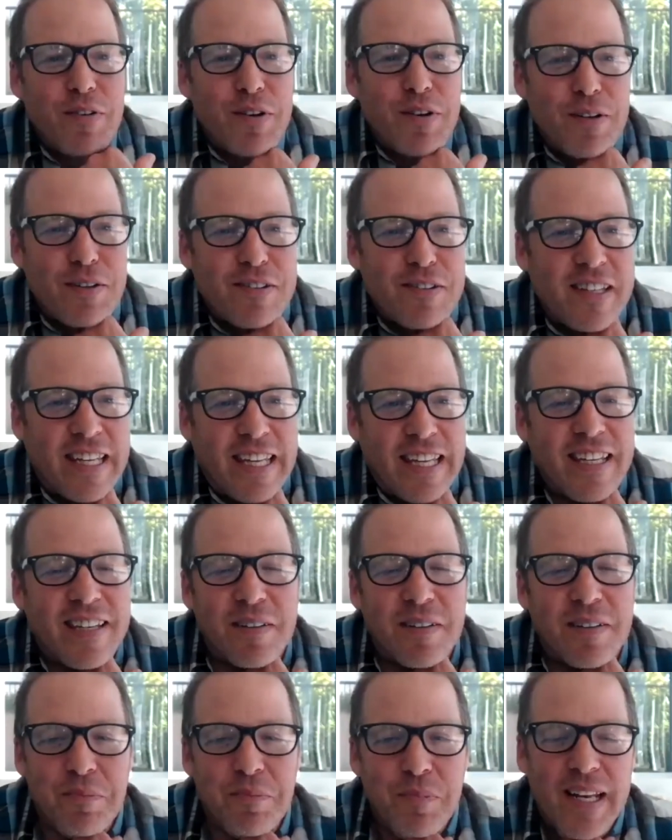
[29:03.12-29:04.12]
you see,
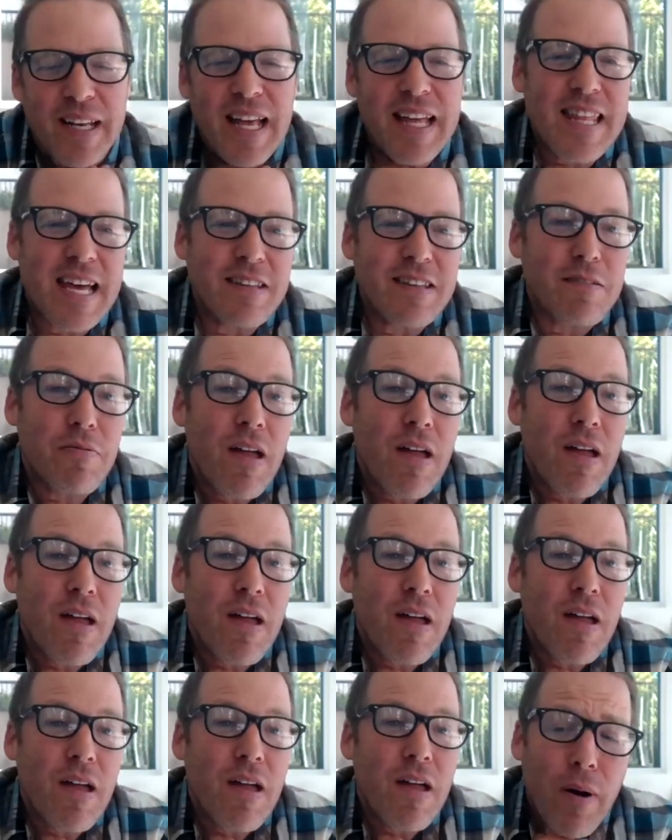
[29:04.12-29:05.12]
but and that's
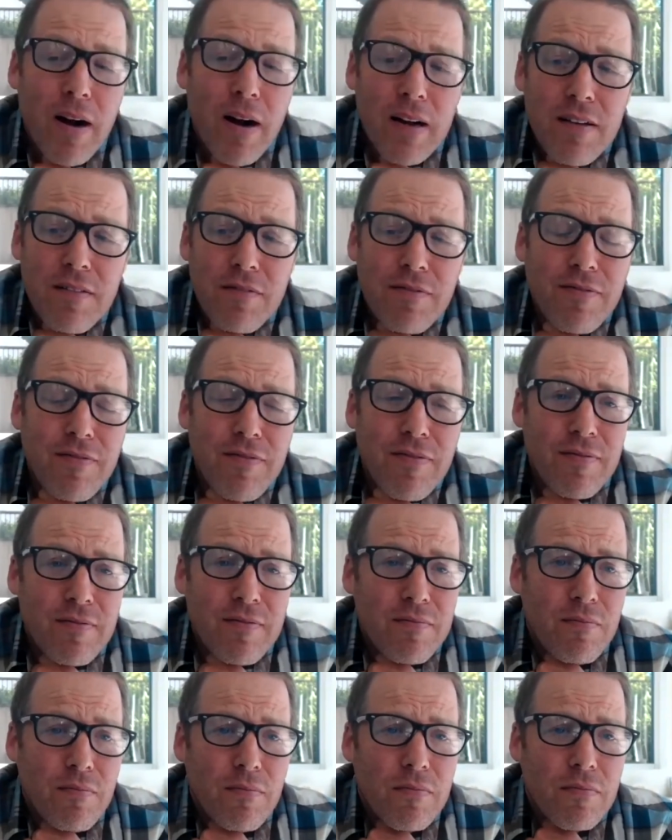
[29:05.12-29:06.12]
that's part of
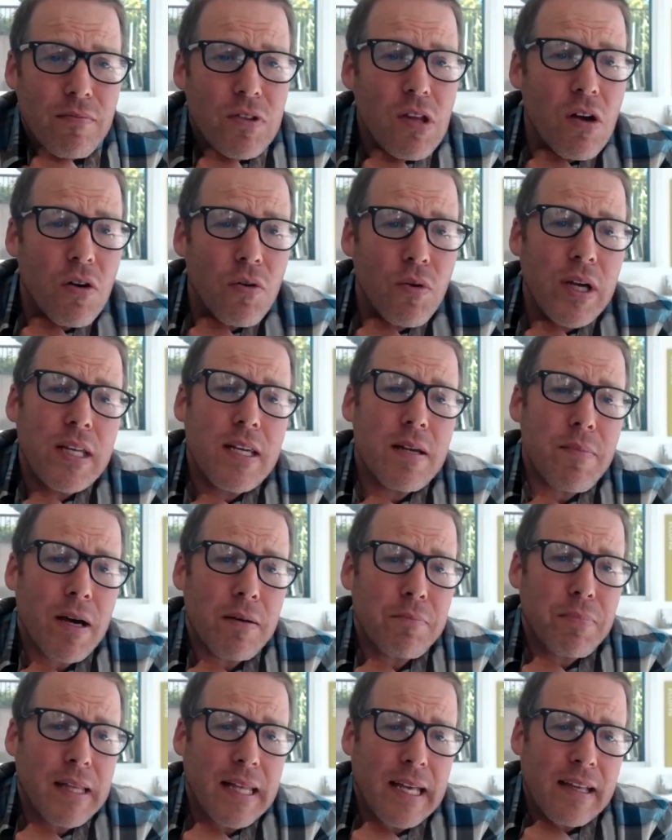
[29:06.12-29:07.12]
knowing
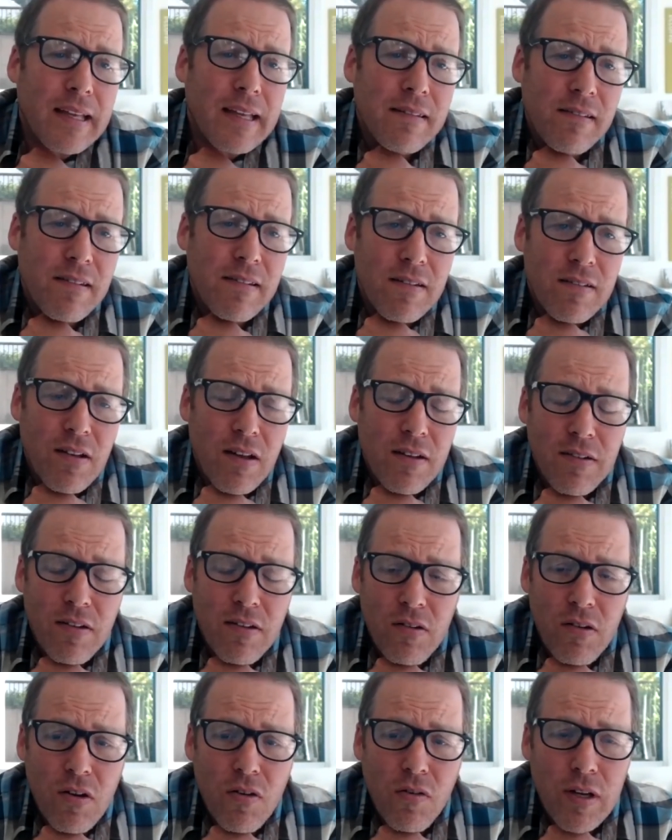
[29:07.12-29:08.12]
about plants is also
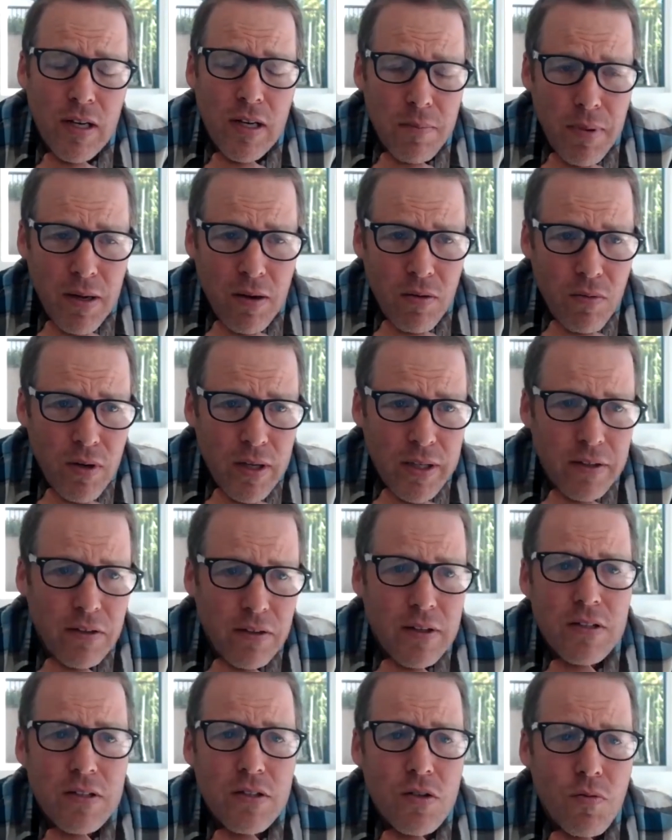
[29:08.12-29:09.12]
knowing about what you
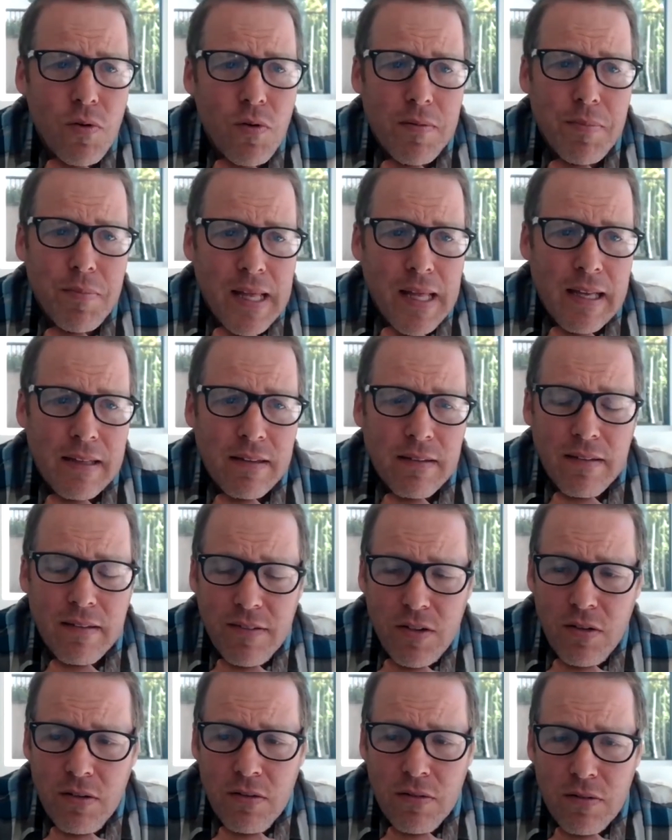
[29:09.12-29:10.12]
can do with plants
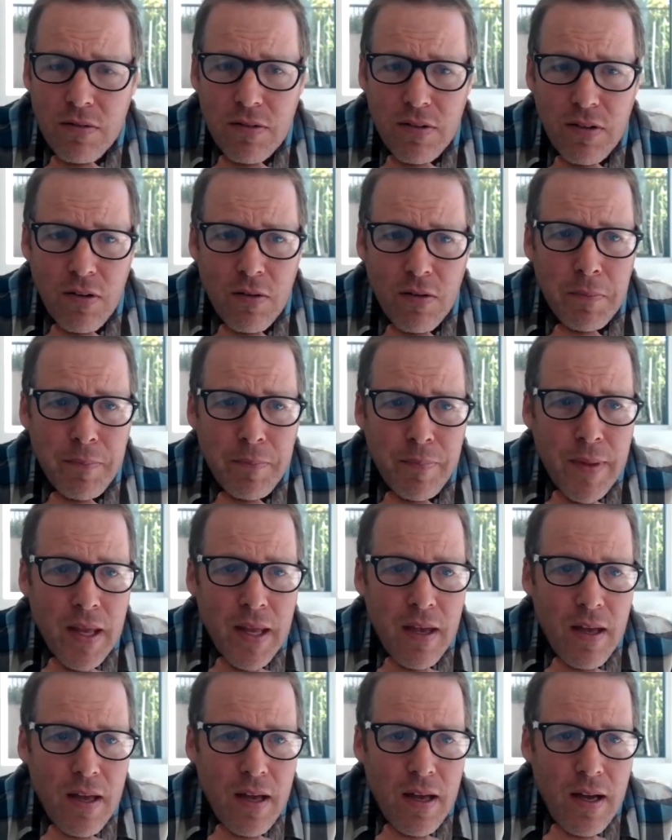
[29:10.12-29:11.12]
too. So,
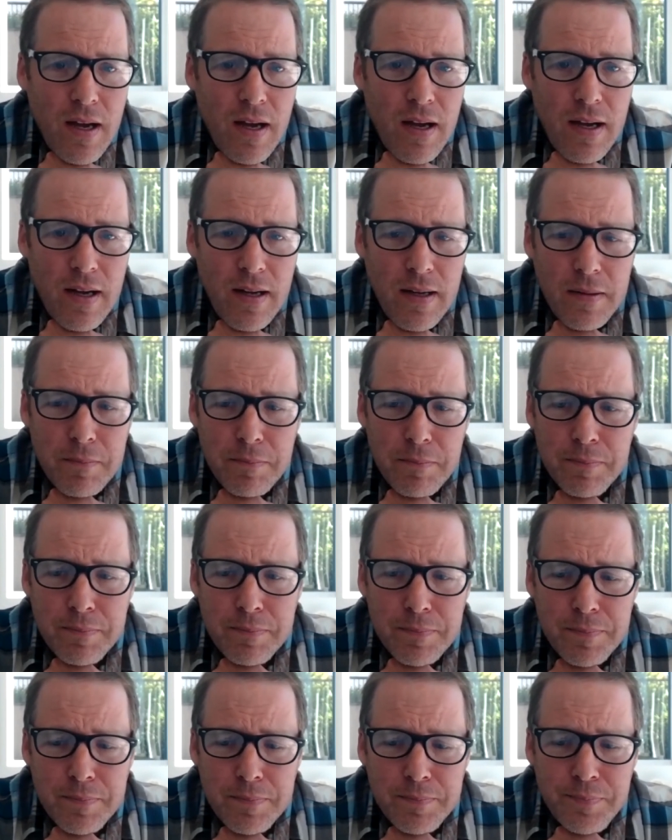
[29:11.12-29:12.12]
um,
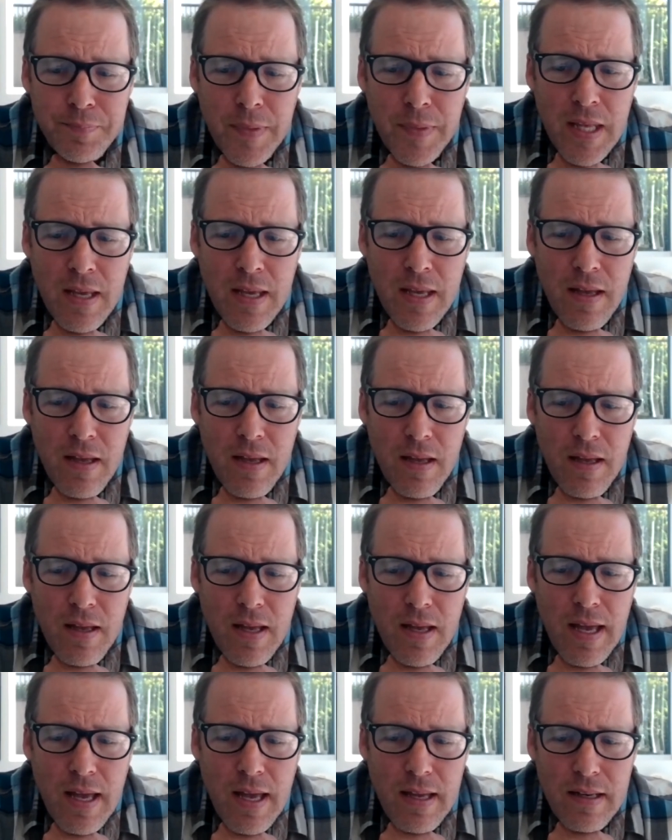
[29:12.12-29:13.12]

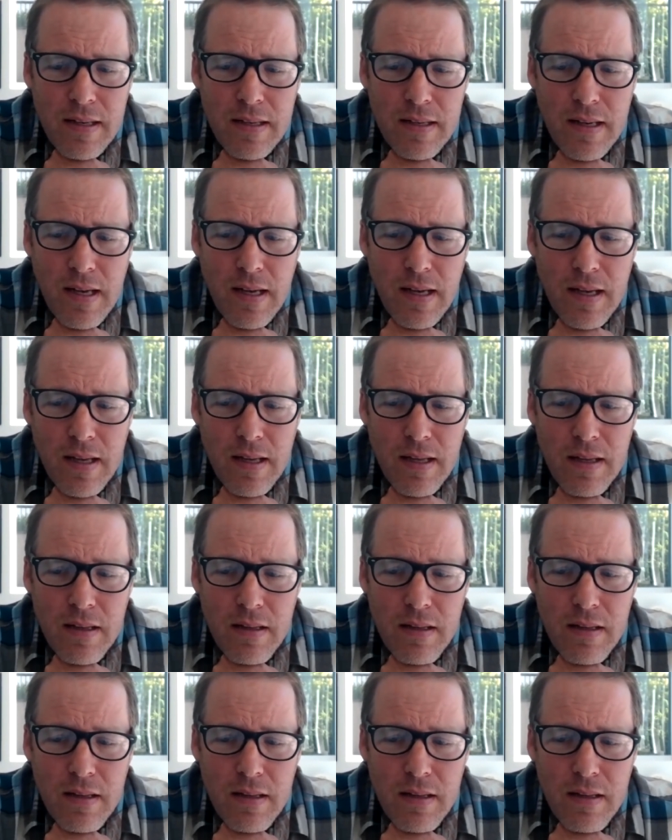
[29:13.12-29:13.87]
and uh,